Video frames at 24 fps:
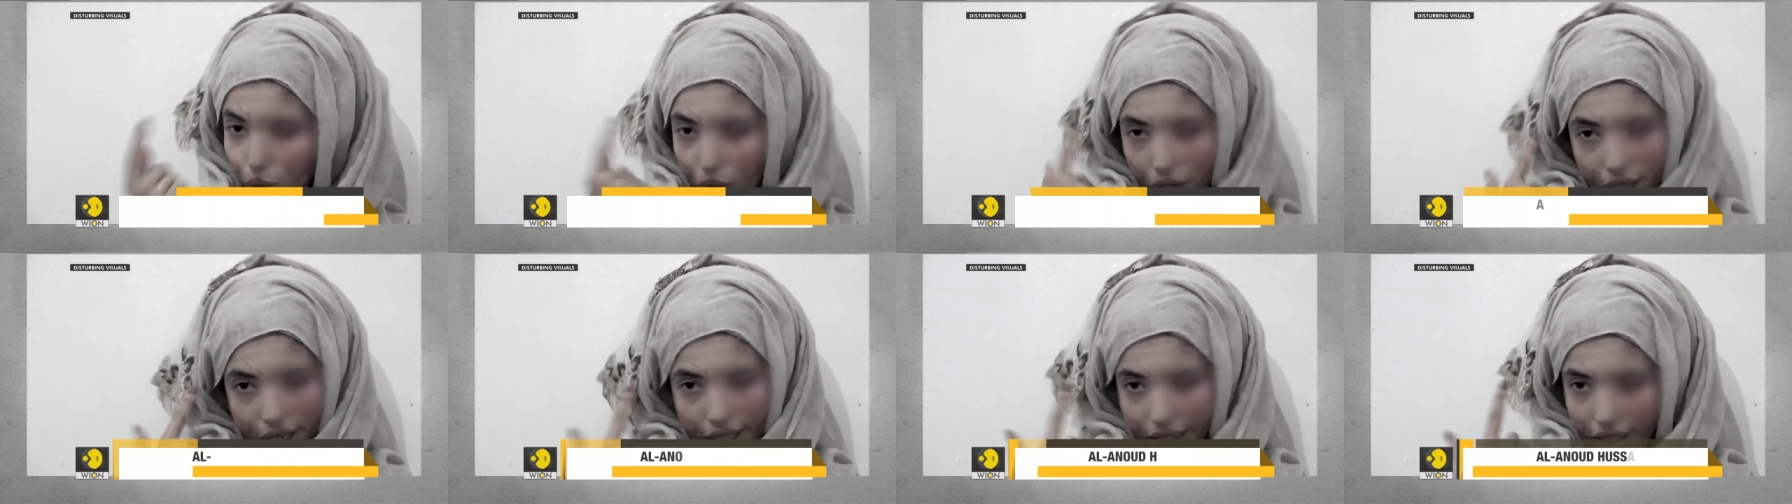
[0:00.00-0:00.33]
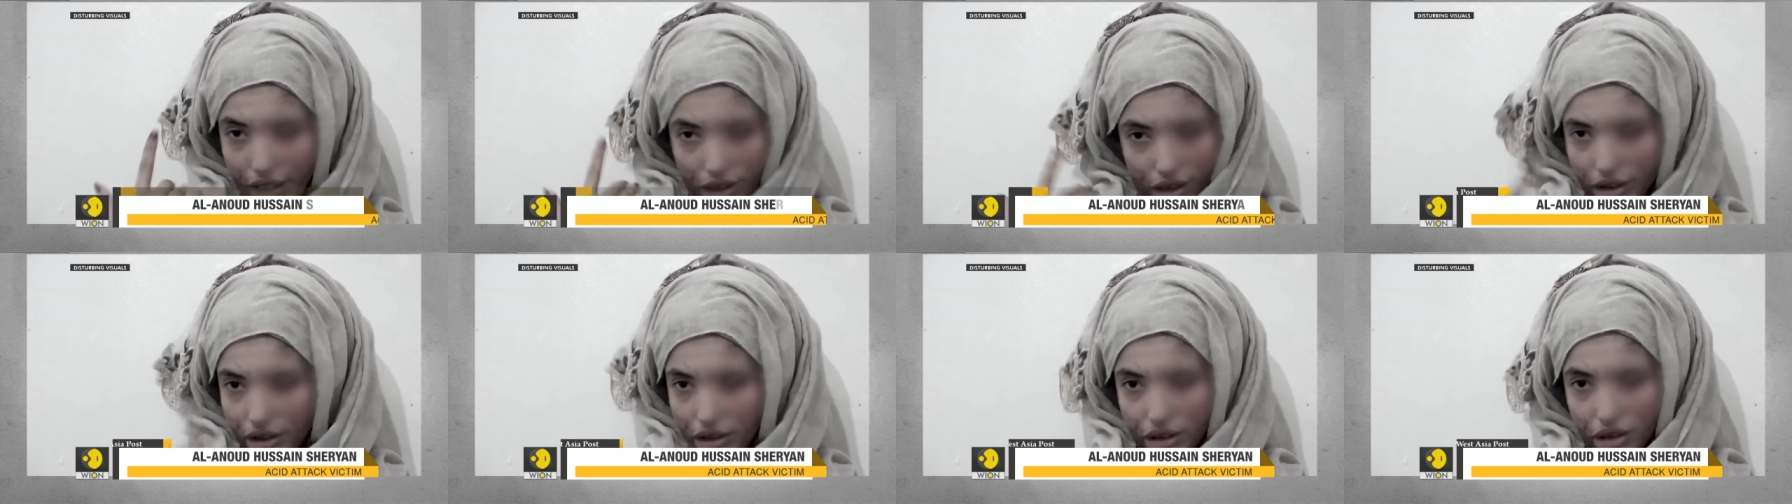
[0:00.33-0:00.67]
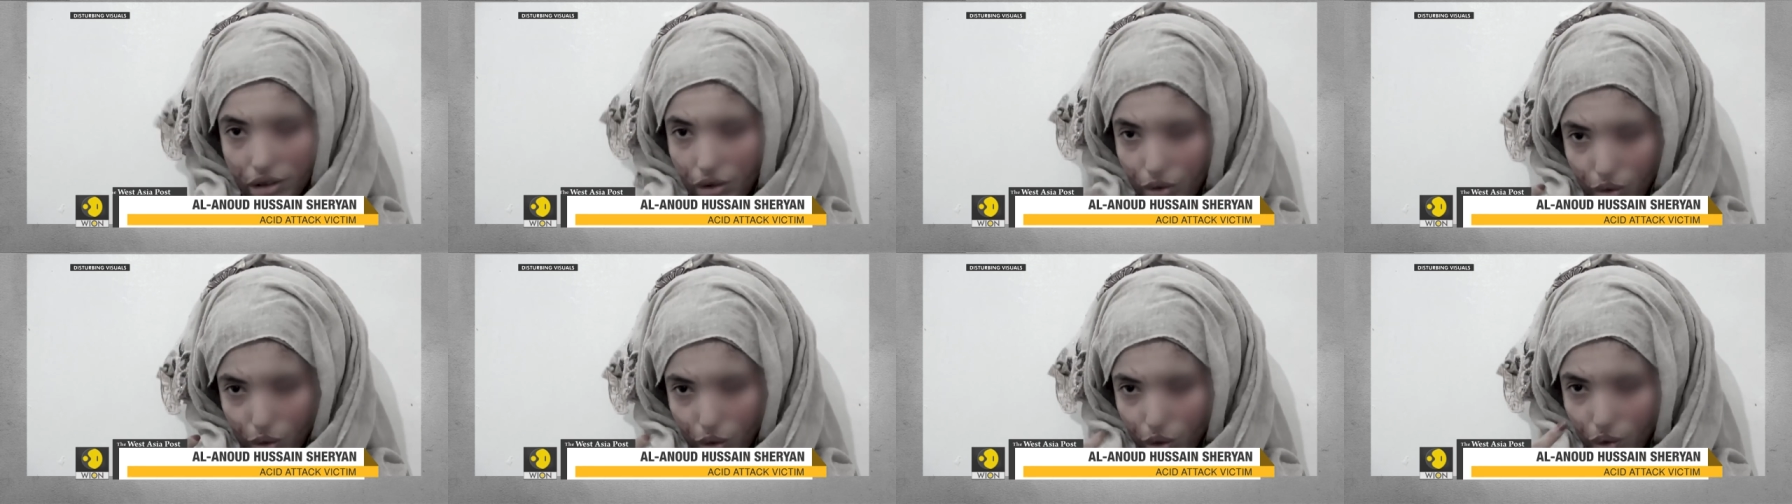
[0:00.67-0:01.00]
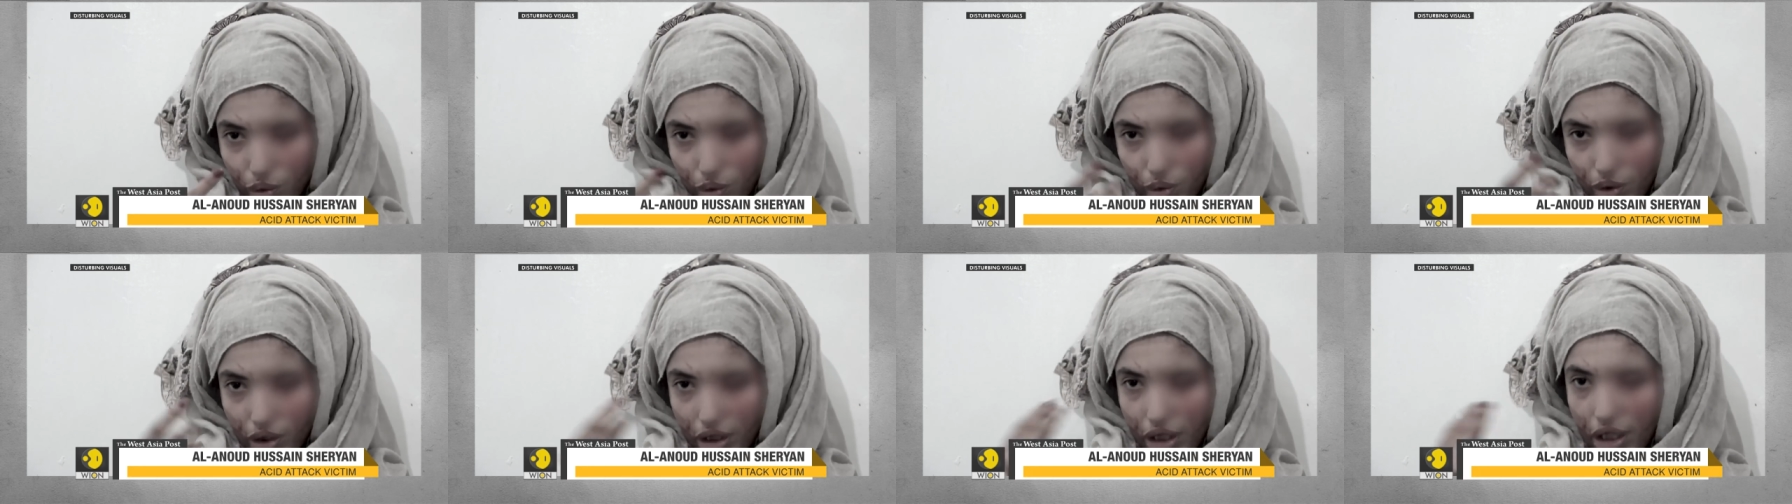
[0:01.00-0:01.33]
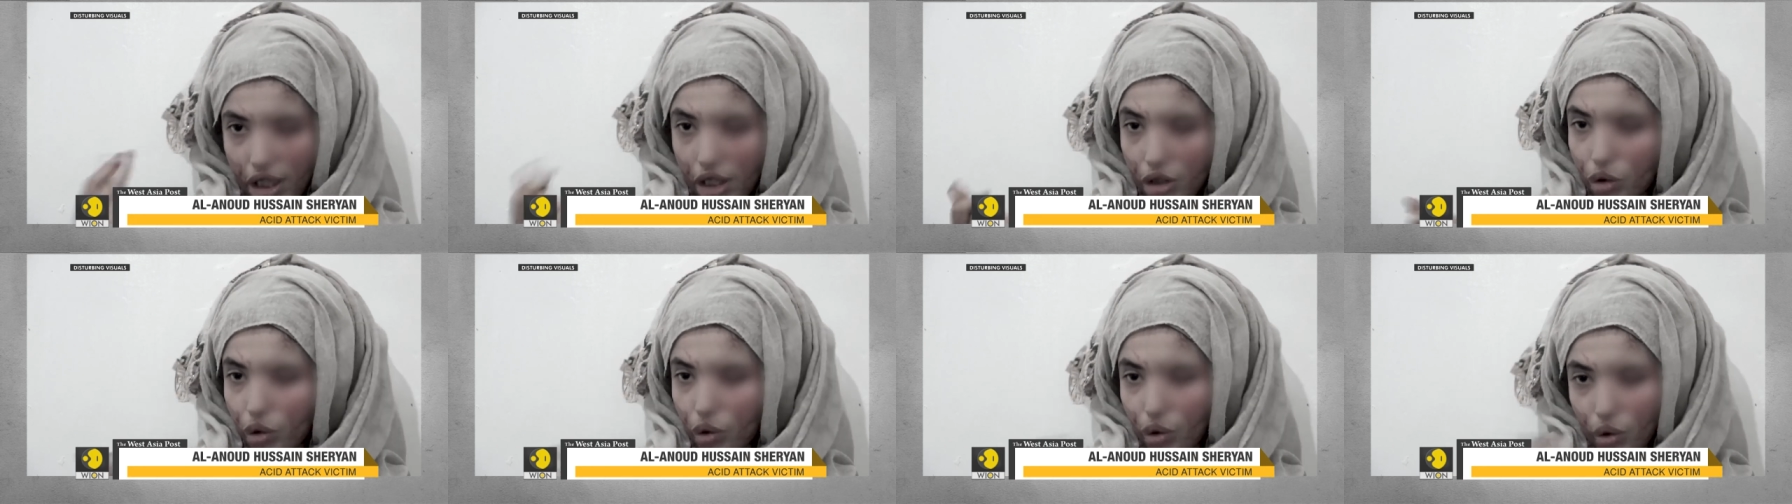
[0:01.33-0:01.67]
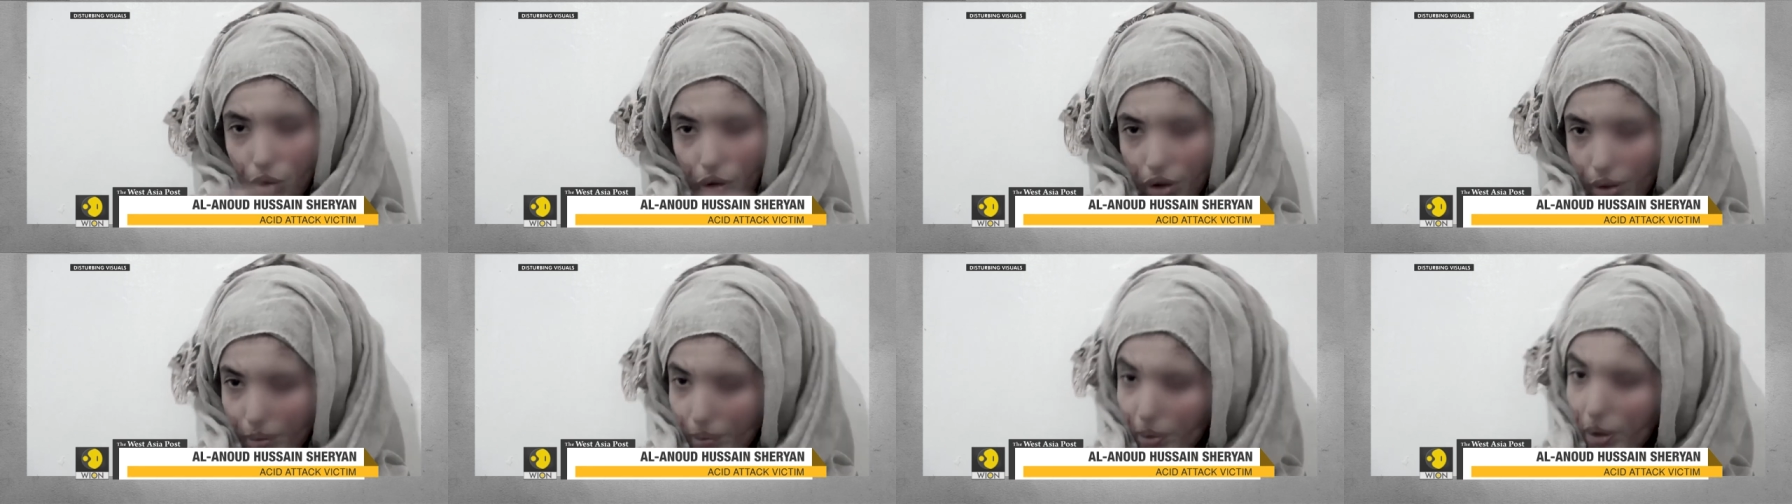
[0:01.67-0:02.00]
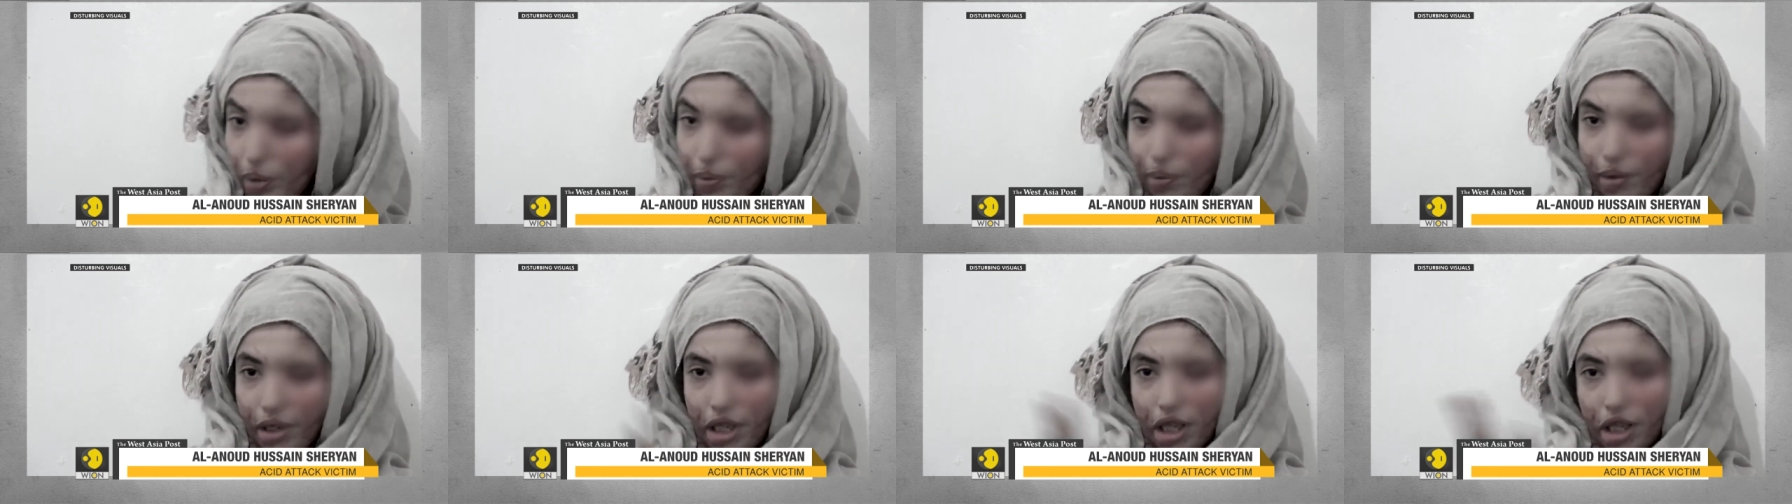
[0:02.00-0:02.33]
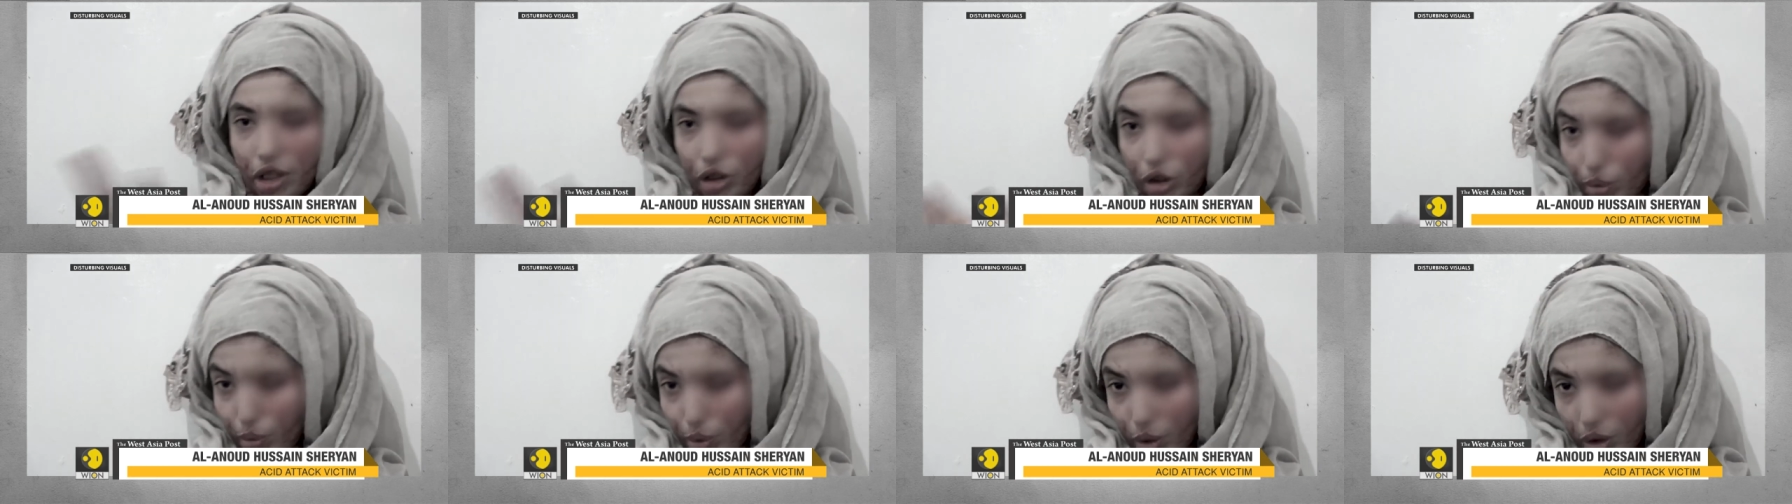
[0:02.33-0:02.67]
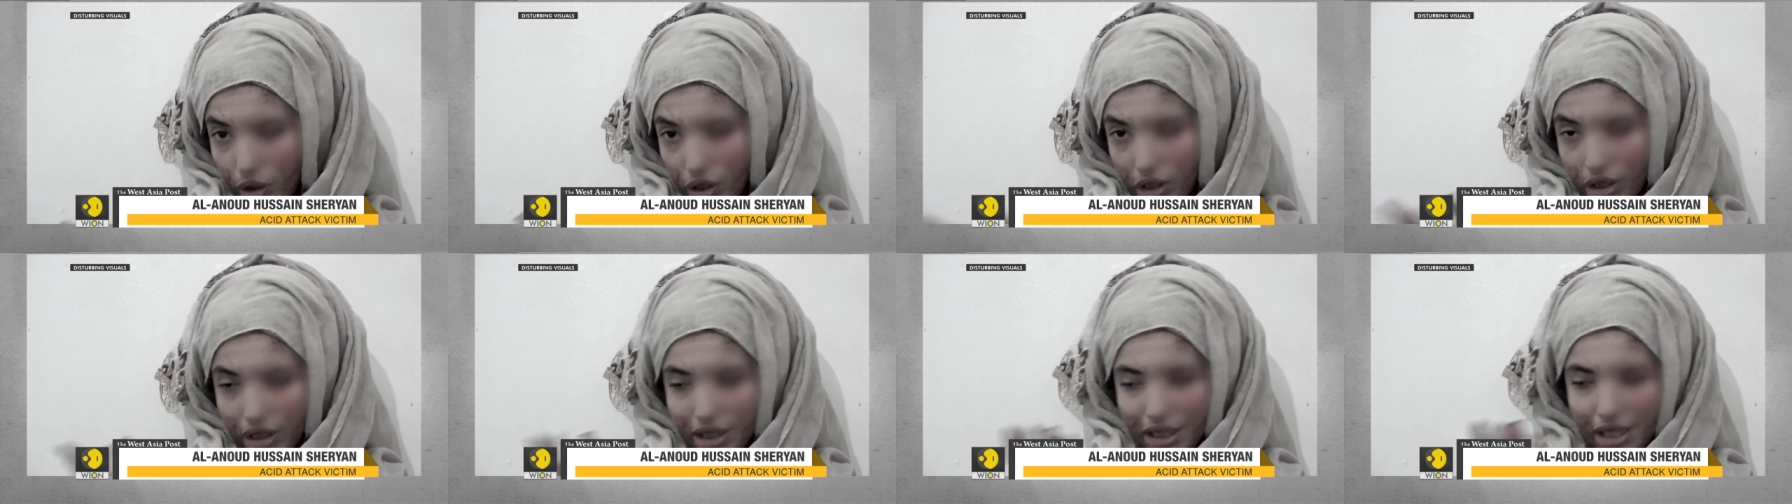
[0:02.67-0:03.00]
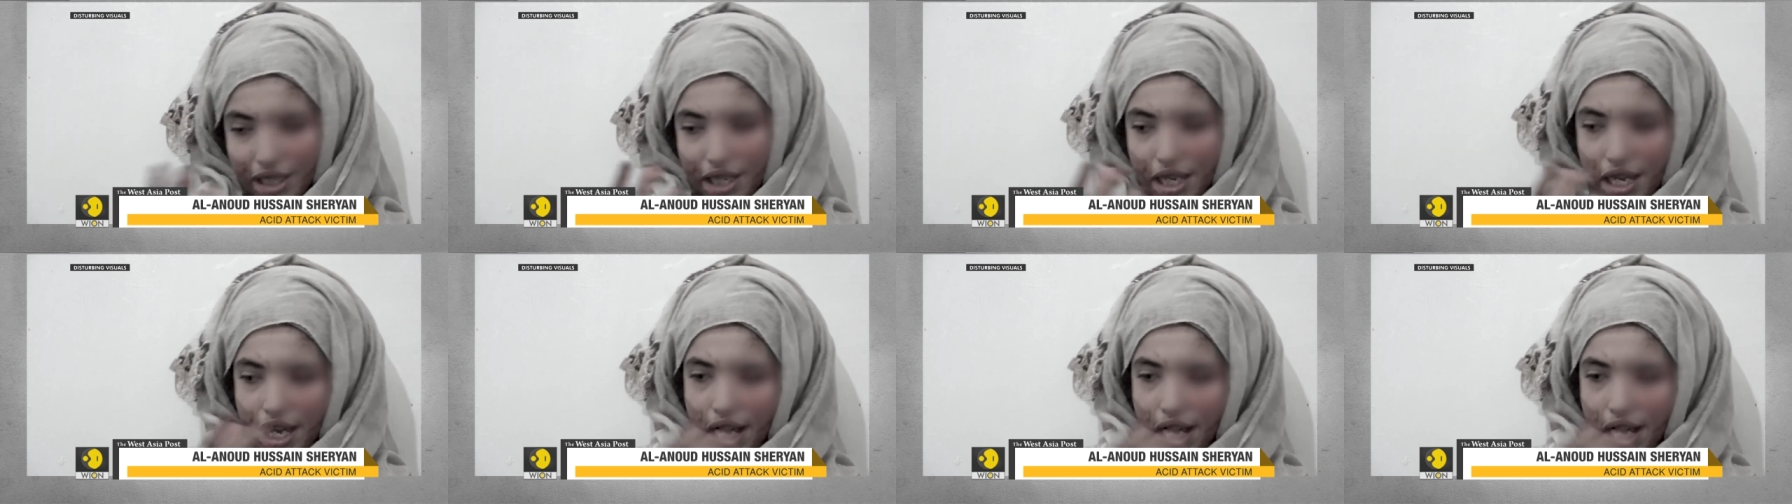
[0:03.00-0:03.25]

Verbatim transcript: I was tied to the house window by a very long chain.